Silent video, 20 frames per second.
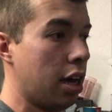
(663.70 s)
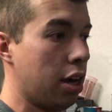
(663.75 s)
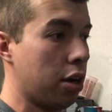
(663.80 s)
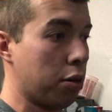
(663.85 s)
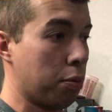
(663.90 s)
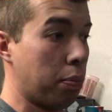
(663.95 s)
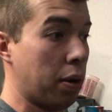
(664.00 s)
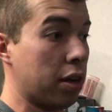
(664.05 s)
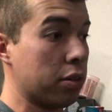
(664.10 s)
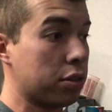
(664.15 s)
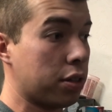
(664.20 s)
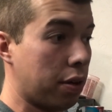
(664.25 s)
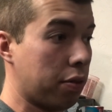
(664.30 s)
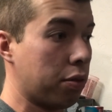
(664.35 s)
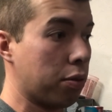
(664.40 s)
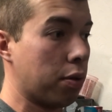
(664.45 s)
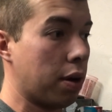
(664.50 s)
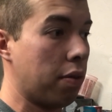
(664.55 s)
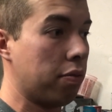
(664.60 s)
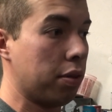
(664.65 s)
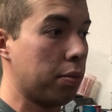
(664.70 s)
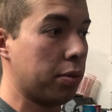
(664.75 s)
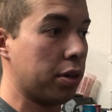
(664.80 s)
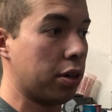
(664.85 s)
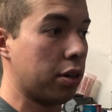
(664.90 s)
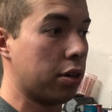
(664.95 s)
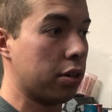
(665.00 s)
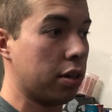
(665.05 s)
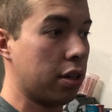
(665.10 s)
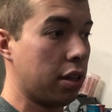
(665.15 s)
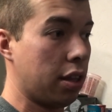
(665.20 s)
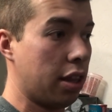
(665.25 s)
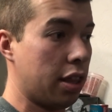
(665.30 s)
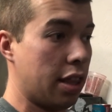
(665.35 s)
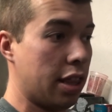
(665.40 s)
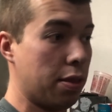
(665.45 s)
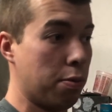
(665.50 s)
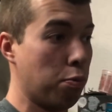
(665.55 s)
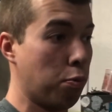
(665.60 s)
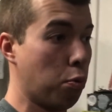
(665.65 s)
or bounce off the rev limiter,
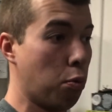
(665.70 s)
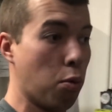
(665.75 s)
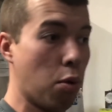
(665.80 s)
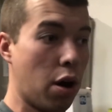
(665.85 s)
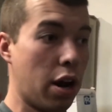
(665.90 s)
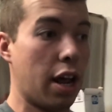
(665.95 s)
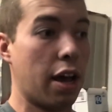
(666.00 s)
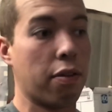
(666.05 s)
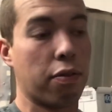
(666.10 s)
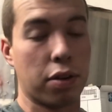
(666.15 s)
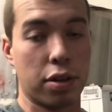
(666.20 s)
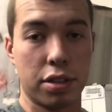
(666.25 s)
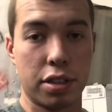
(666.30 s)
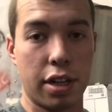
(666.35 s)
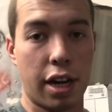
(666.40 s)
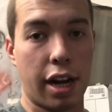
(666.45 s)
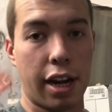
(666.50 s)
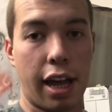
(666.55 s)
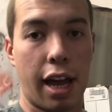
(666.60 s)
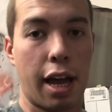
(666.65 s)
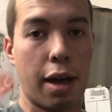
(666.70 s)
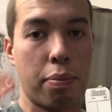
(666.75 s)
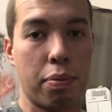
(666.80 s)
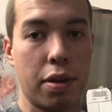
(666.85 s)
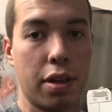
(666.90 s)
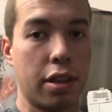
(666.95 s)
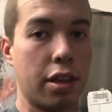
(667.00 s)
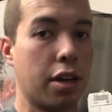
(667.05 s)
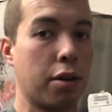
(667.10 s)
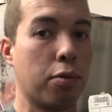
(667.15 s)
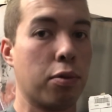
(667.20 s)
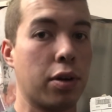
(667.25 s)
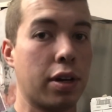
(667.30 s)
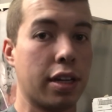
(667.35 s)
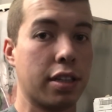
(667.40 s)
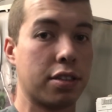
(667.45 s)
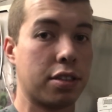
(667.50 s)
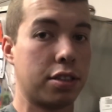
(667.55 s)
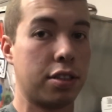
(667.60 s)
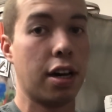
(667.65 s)
whatever is not happy in there will
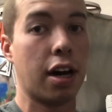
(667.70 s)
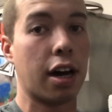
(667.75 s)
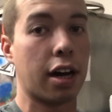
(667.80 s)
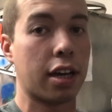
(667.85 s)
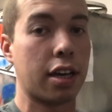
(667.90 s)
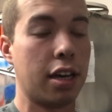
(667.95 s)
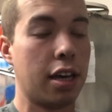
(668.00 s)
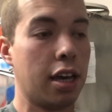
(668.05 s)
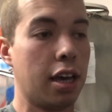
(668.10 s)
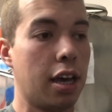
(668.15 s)
get stuck.